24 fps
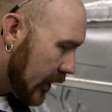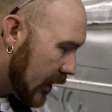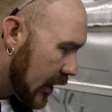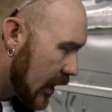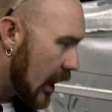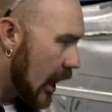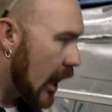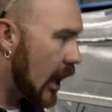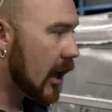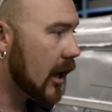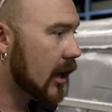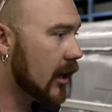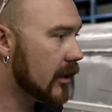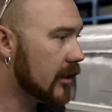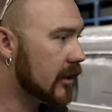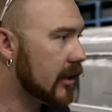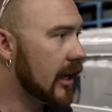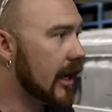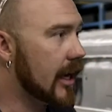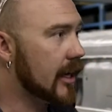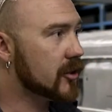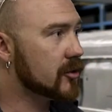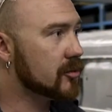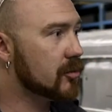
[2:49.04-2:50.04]
The
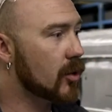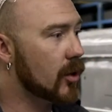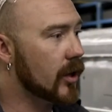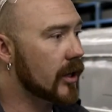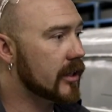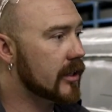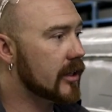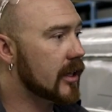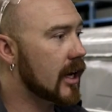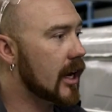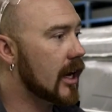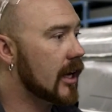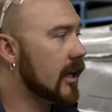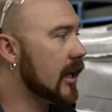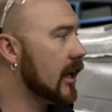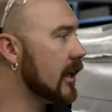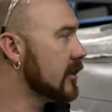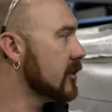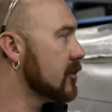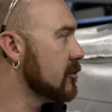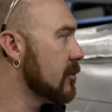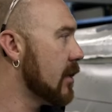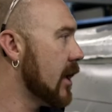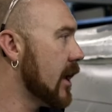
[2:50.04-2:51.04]
next point that I'd like
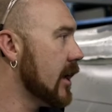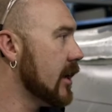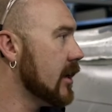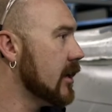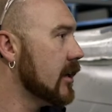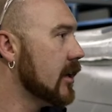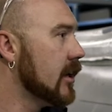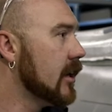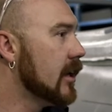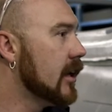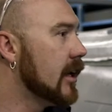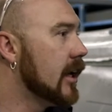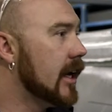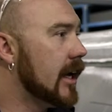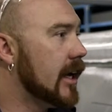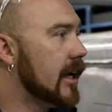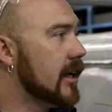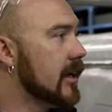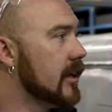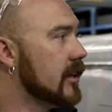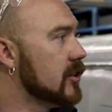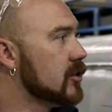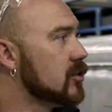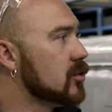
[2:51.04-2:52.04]
to make
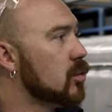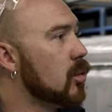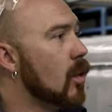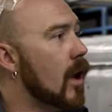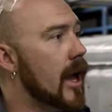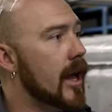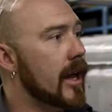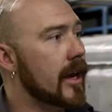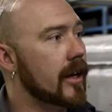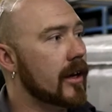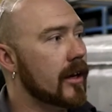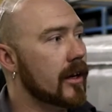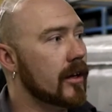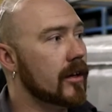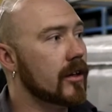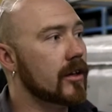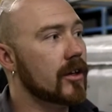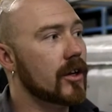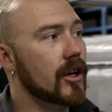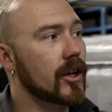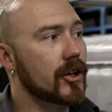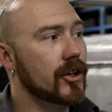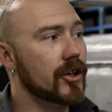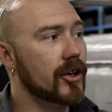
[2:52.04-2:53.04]
is when
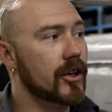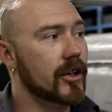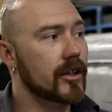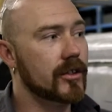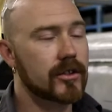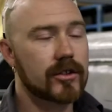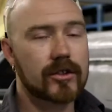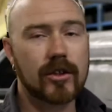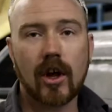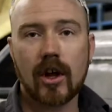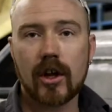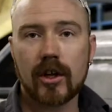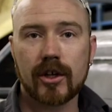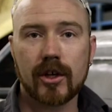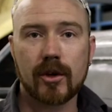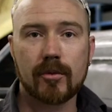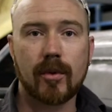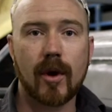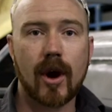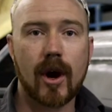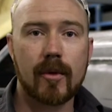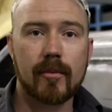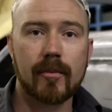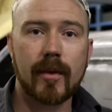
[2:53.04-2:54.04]
you're installing your
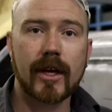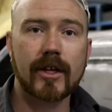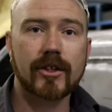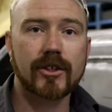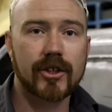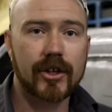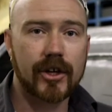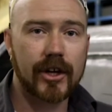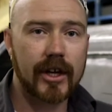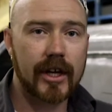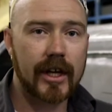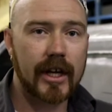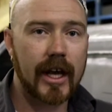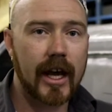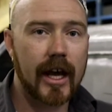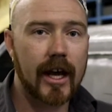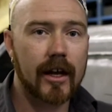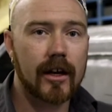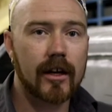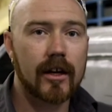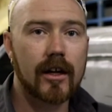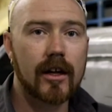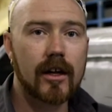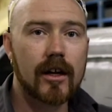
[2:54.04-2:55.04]
part, make sure you
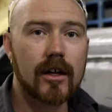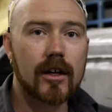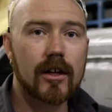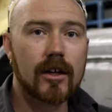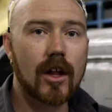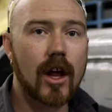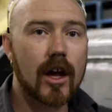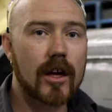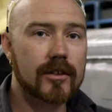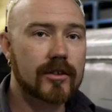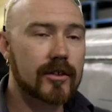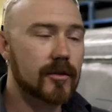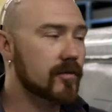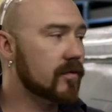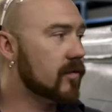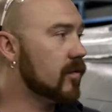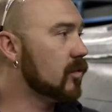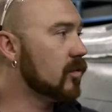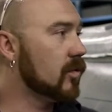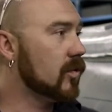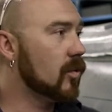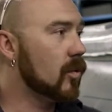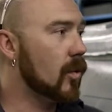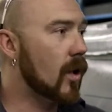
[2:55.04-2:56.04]
get lots of
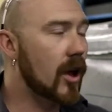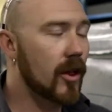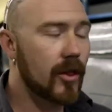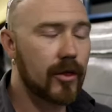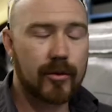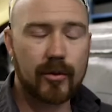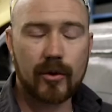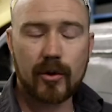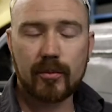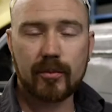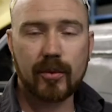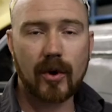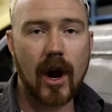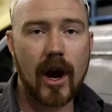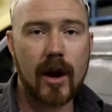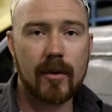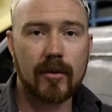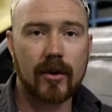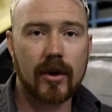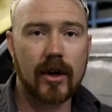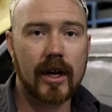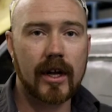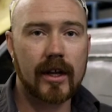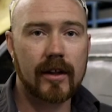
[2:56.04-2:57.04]
weld-through
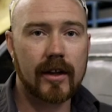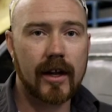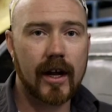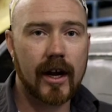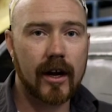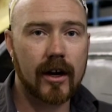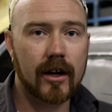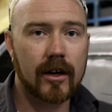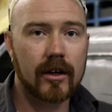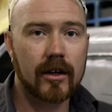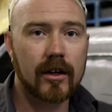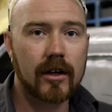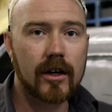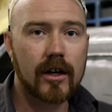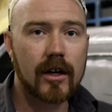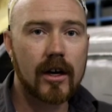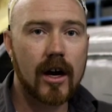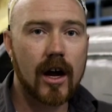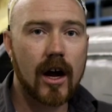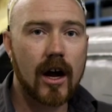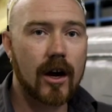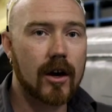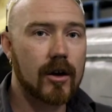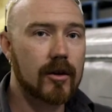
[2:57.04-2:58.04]
primer in there
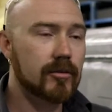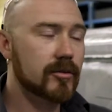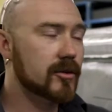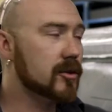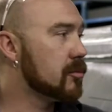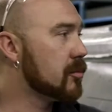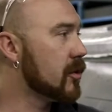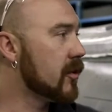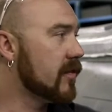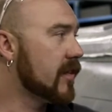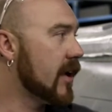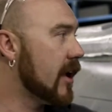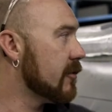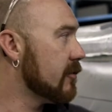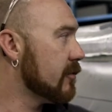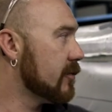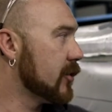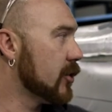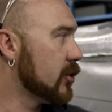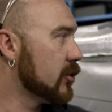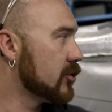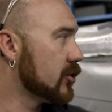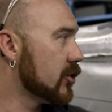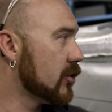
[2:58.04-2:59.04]
to prevent
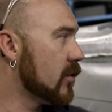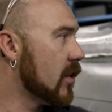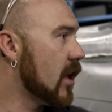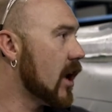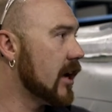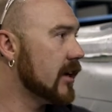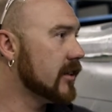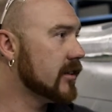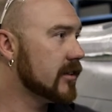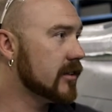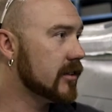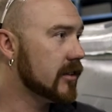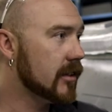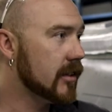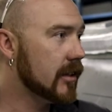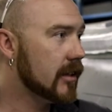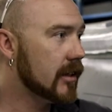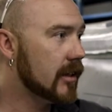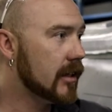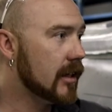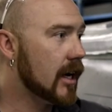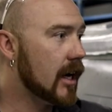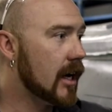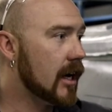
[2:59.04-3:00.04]
future rust.
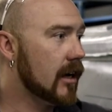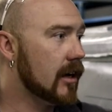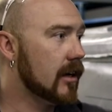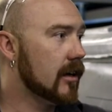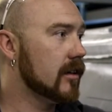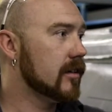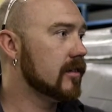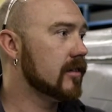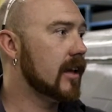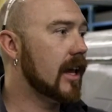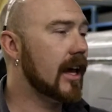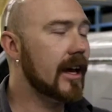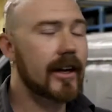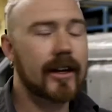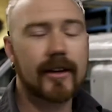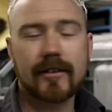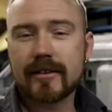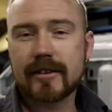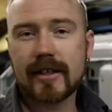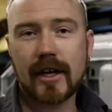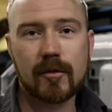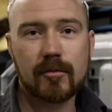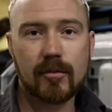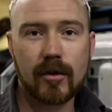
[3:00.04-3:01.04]
Like I've
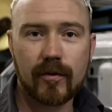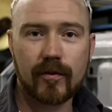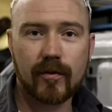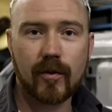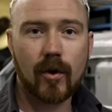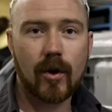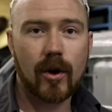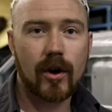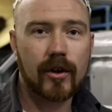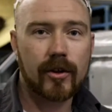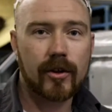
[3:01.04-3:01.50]
said before,